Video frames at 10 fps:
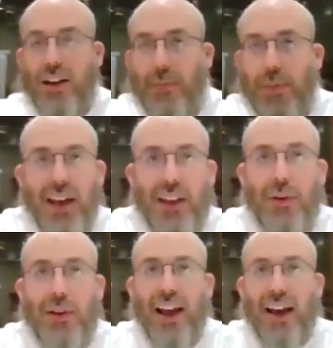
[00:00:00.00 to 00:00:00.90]
cut the
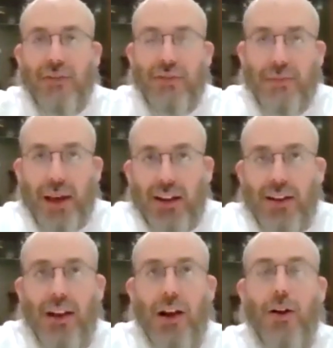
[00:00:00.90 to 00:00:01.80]
potato in half, make a
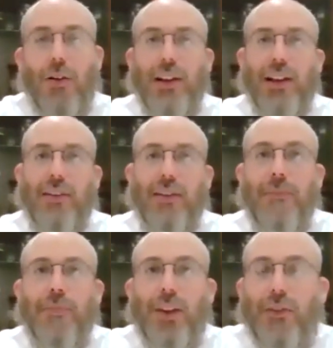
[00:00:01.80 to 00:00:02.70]
little hole in it,
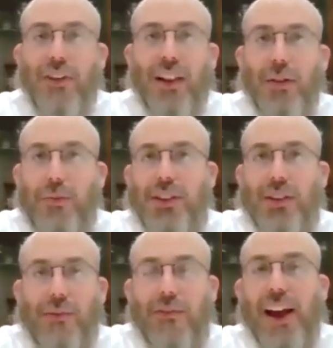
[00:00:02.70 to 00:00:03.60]
fill it with
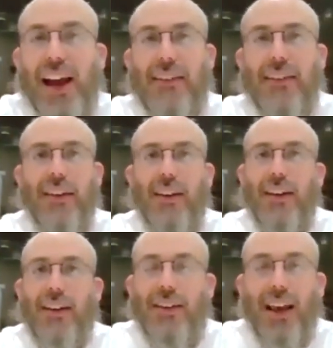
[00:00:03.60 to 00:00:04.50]
some fat,
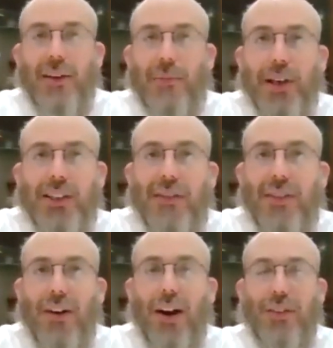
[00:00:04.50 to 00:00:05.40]
take a piece of
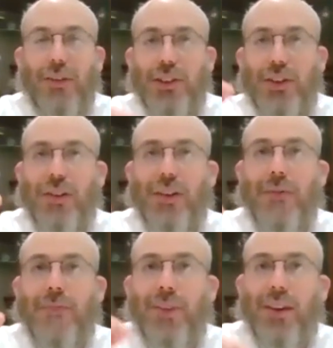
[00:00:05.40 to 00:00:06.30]
their undershirt,
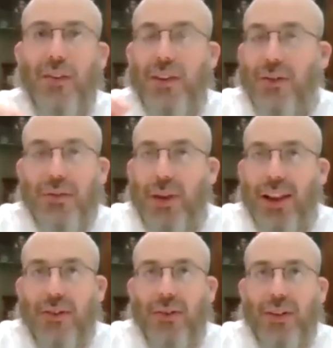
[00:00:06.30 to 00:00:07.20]
of their
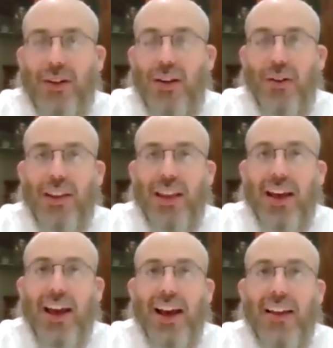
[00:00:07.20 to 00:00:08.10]
whatever clothing they
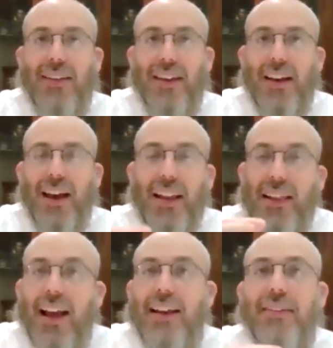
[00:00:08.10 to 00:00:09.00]
had,
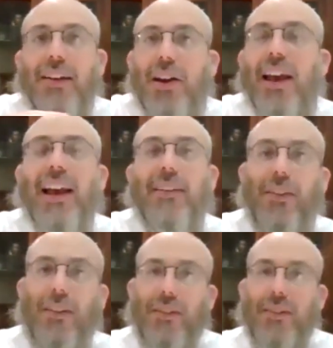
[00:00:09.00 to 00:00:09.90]
and light a
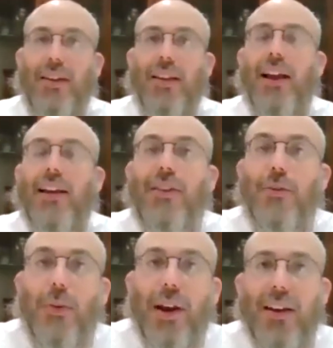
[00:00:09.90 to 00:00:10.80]
candle, light a
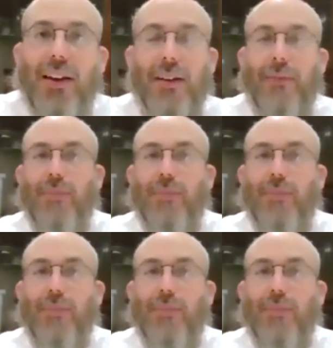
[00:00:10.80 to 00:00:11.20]
wick.